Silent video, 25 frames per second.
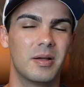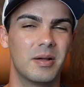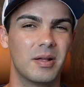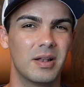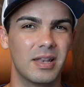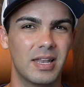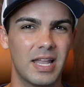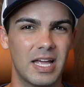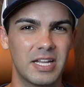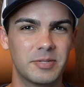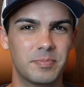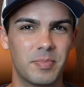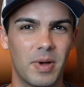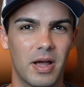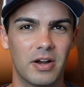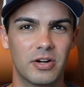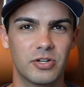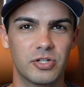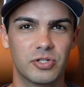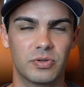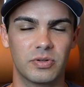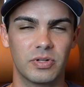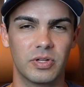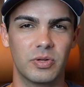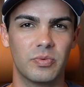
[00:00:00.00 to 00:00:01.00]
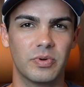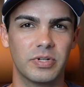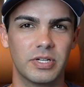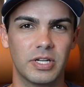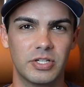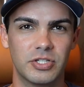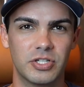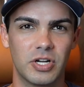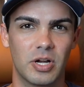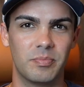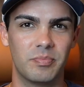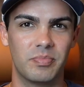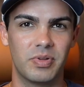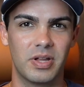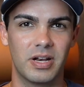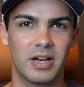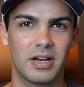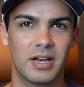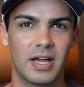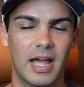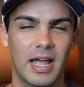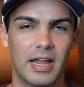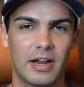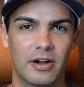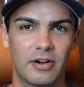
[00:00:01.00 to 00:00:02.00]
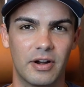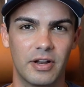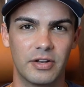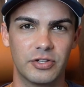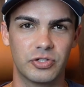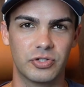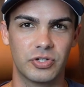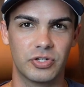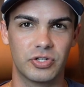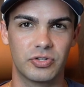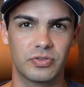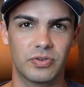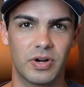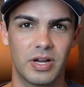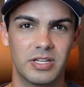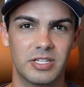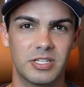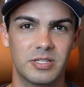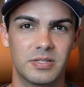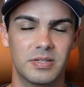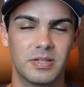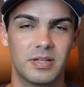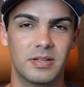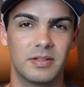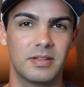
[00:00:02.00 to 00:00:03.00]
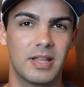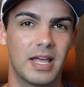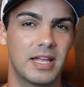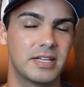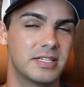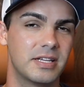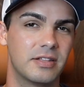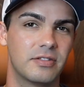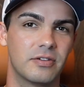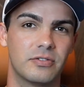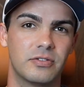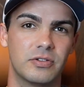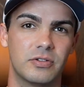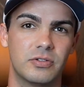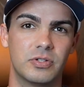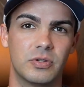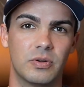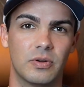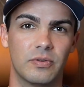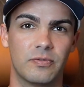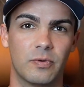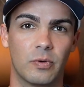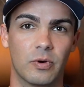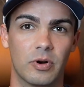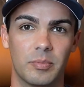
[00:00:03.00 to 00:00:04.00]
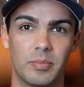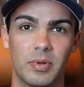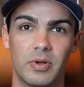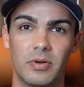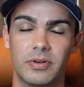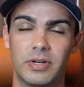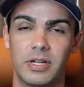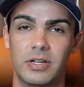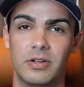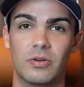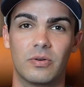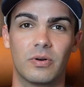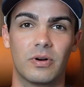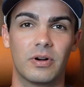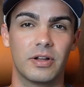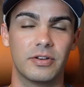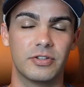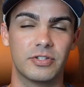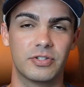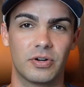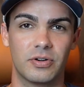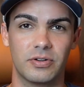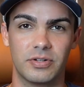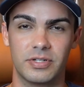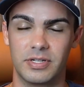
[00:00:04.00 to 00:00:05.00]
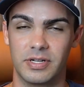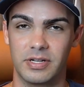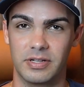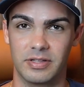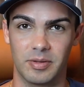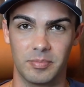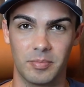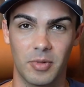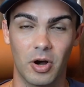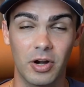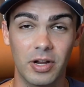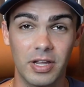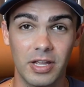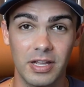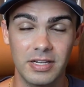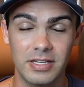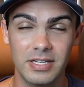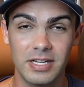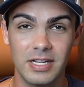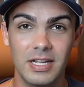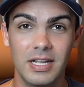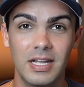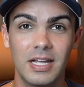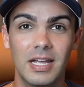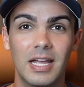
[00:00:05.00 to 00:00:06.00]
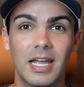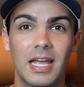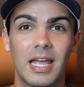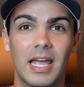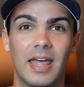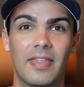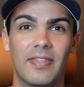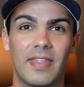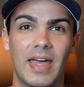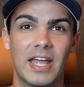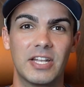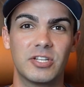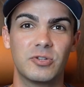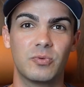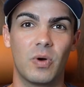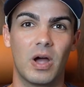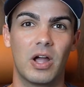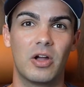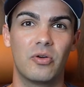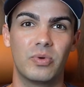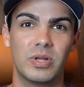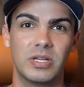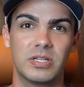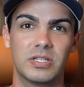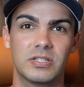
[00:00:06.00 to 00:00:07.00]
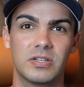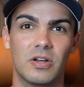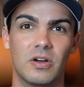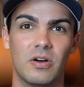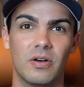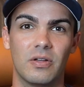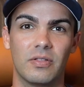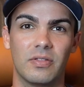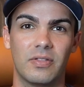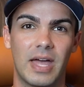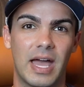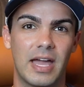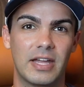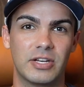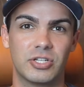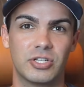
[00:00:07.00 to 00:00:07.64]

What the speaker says: less buyers really want to jump in at a higher interest rates. That's either due to affordability or uncertainty in the market, and that's why we saw that